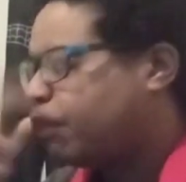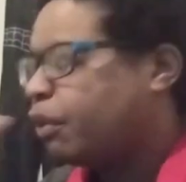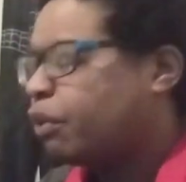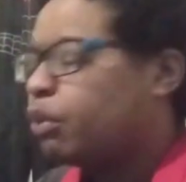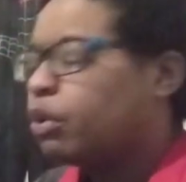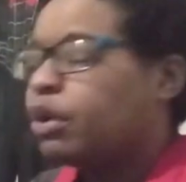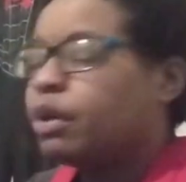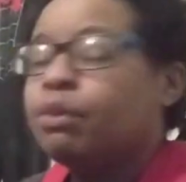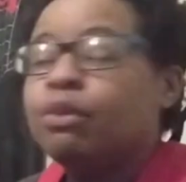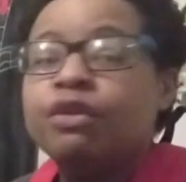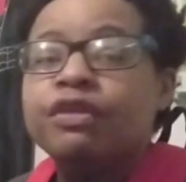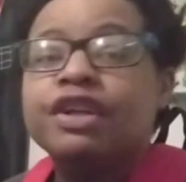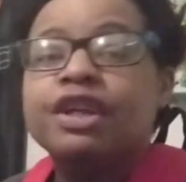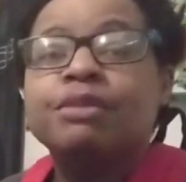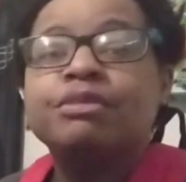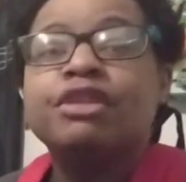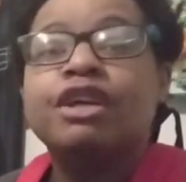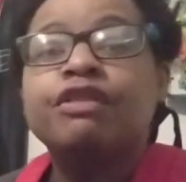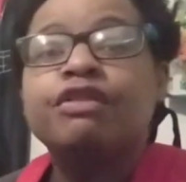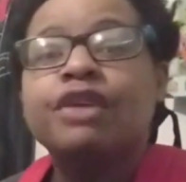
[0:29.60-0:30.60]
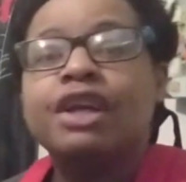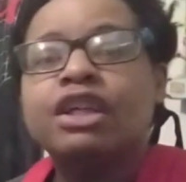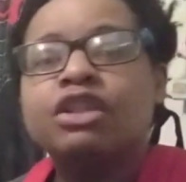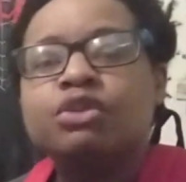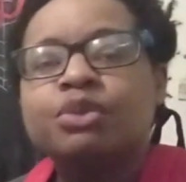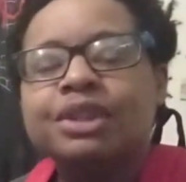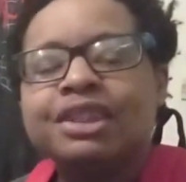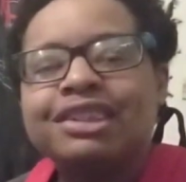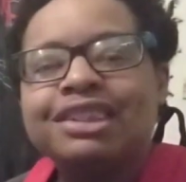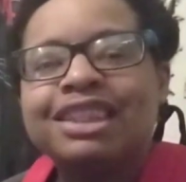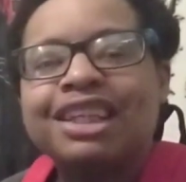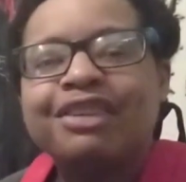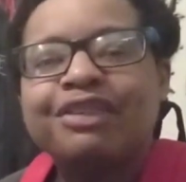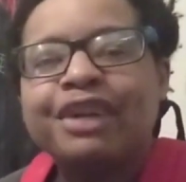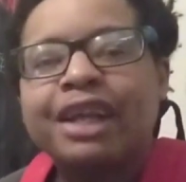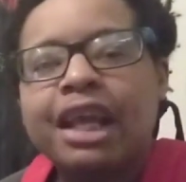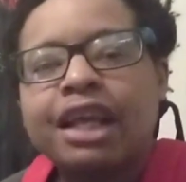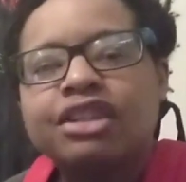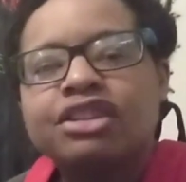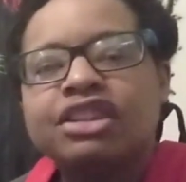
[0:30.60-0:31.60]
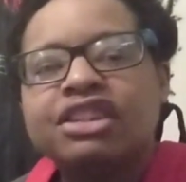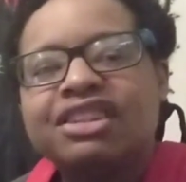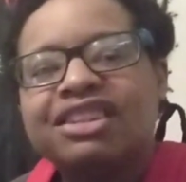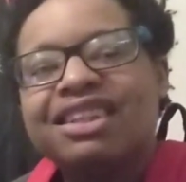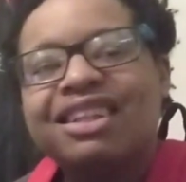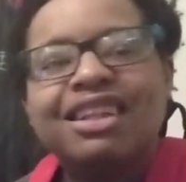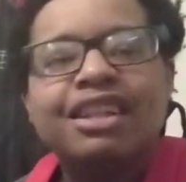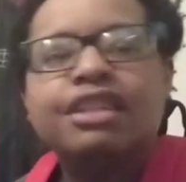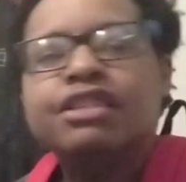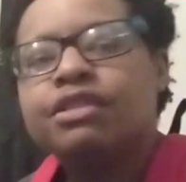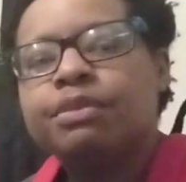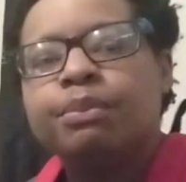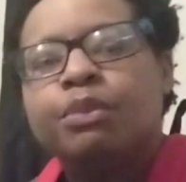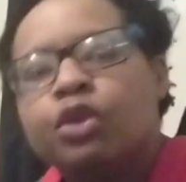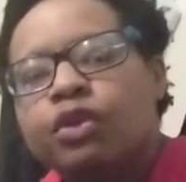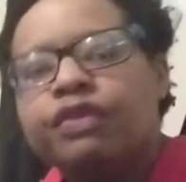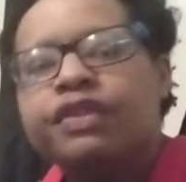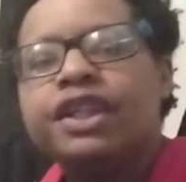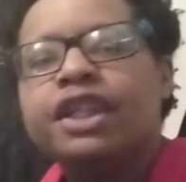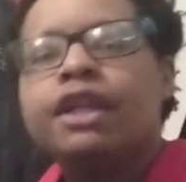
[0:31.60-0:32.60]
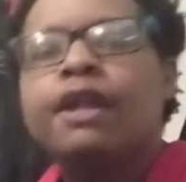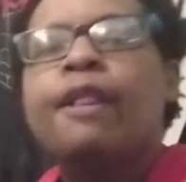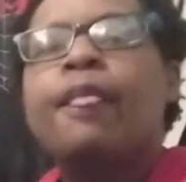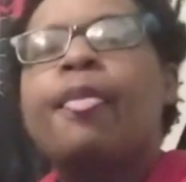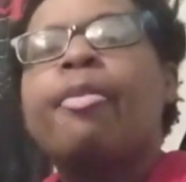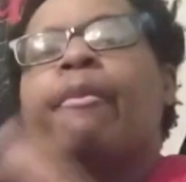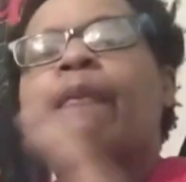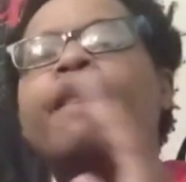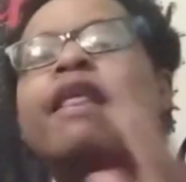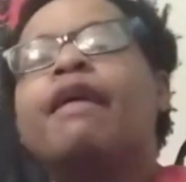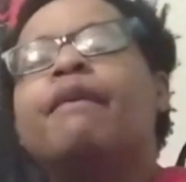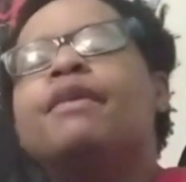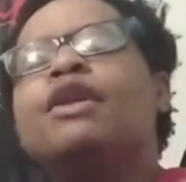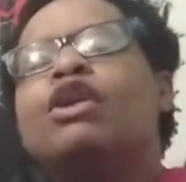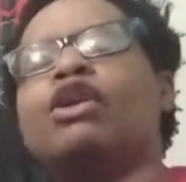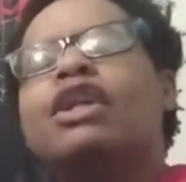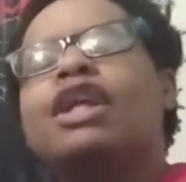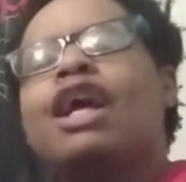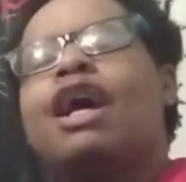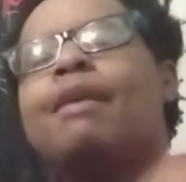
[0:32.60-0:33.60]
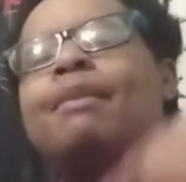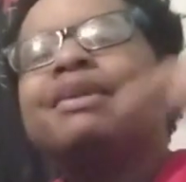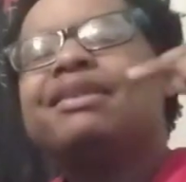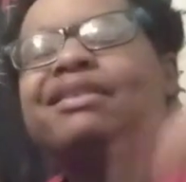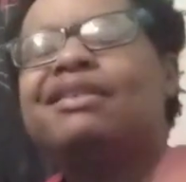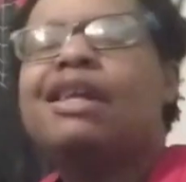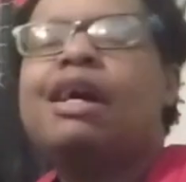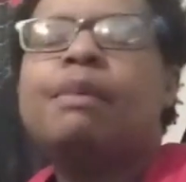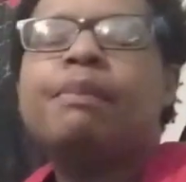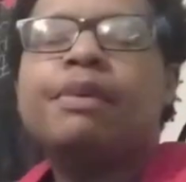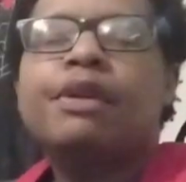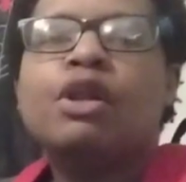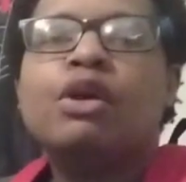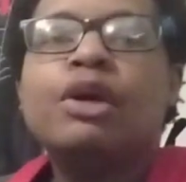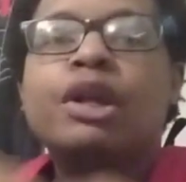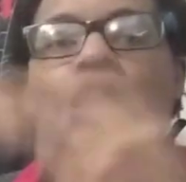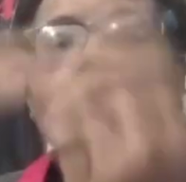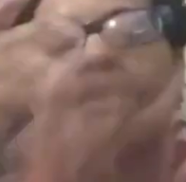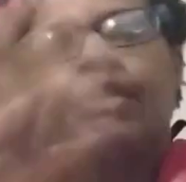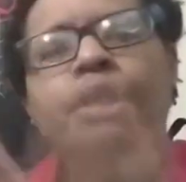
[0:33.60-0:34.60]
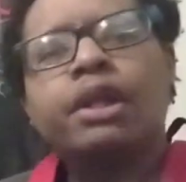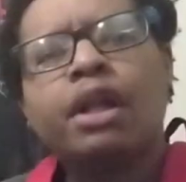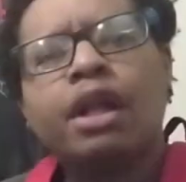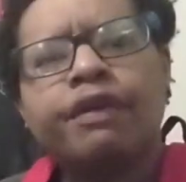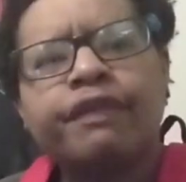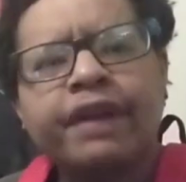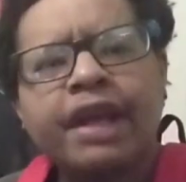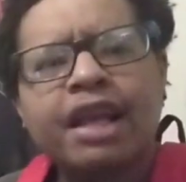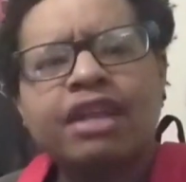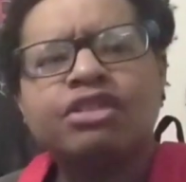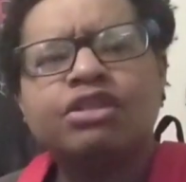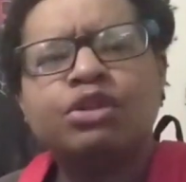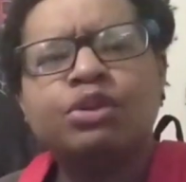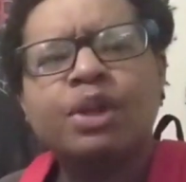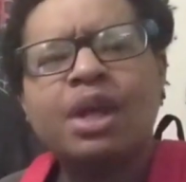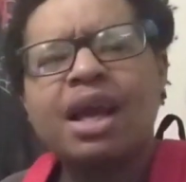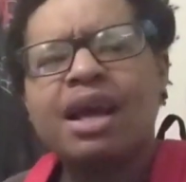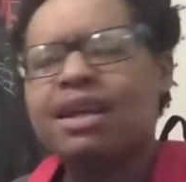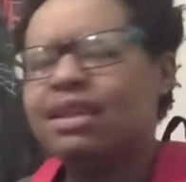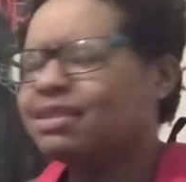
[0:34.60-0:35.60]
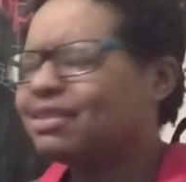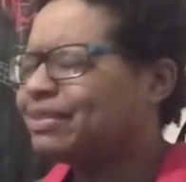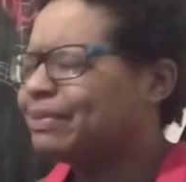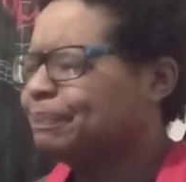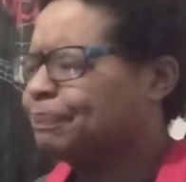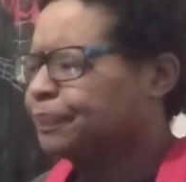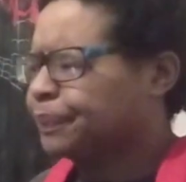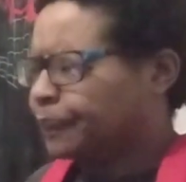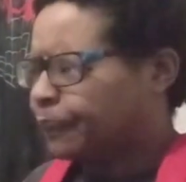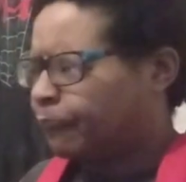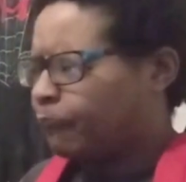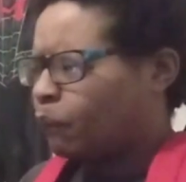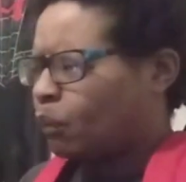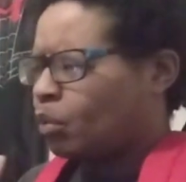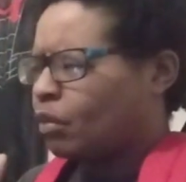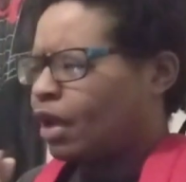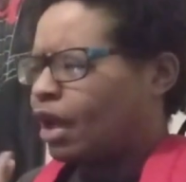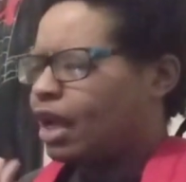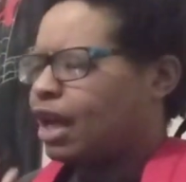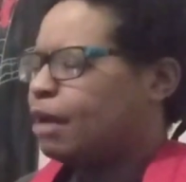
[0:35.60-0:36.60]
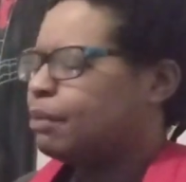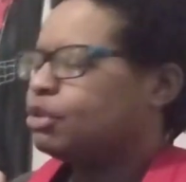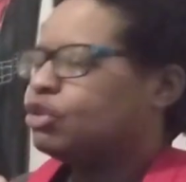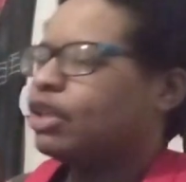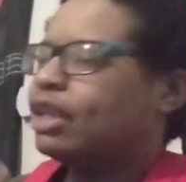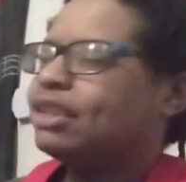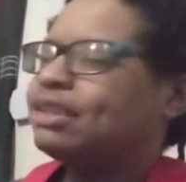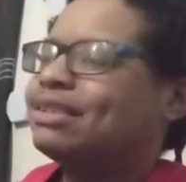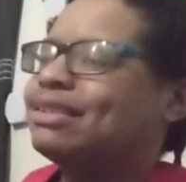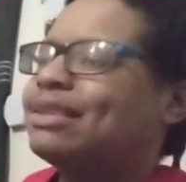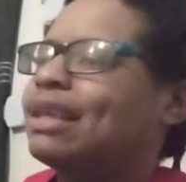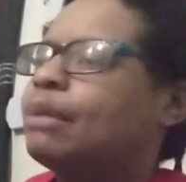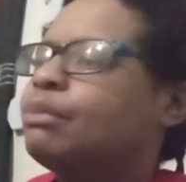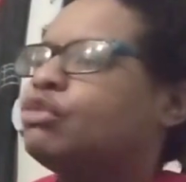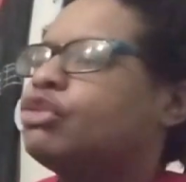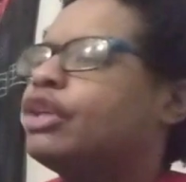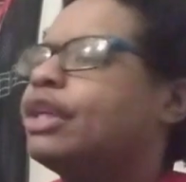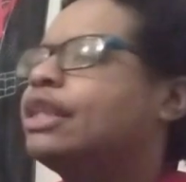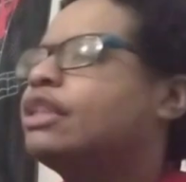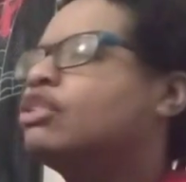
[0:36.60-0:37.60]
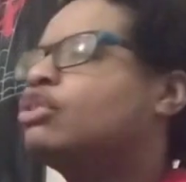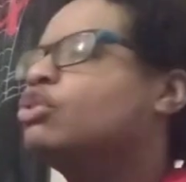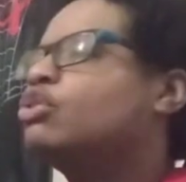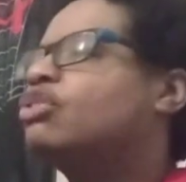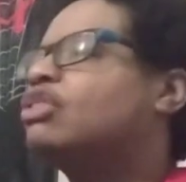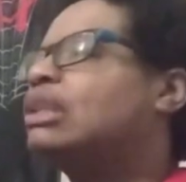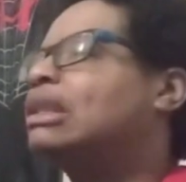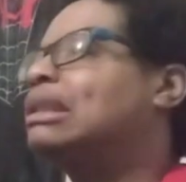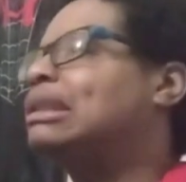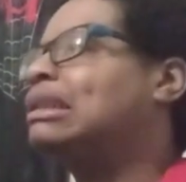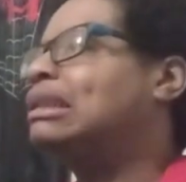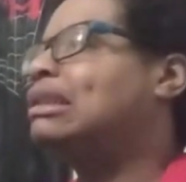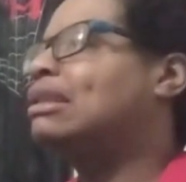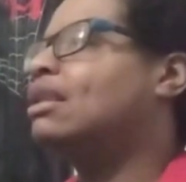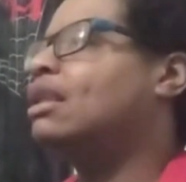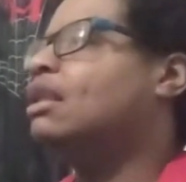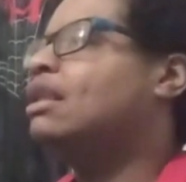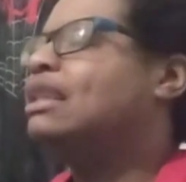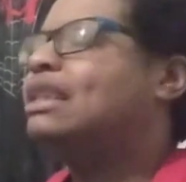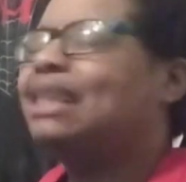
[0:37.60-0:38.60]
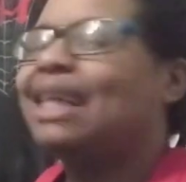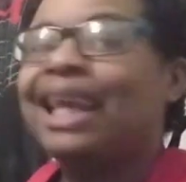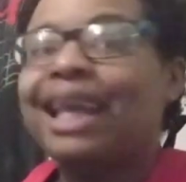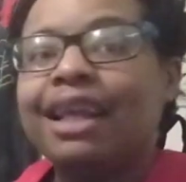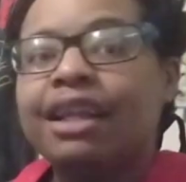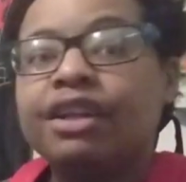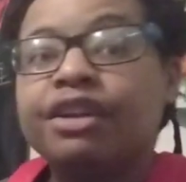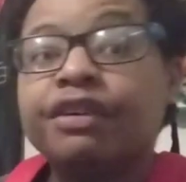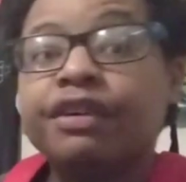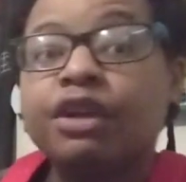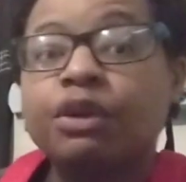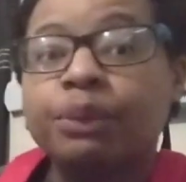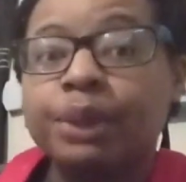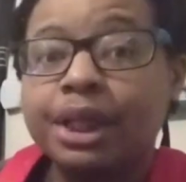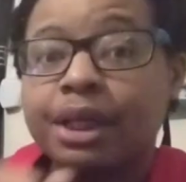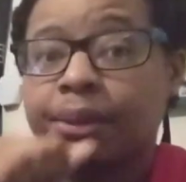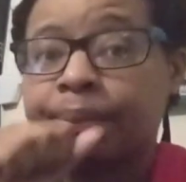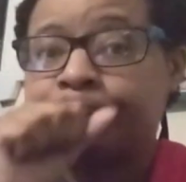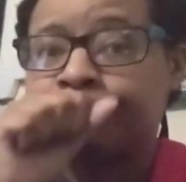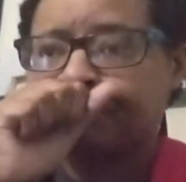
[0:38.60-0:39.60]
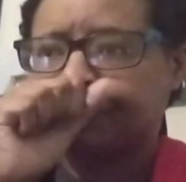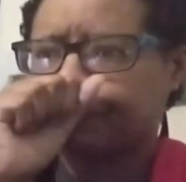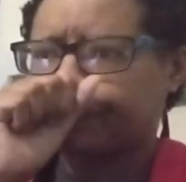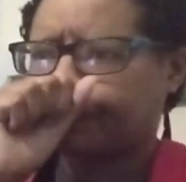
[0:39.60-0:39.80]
But when the movie comes out, if you guys want to see a reaction to this movie, let me know in the comments down below, and I'll bring that reaction, you guys. And I'm trying to set a day during a week,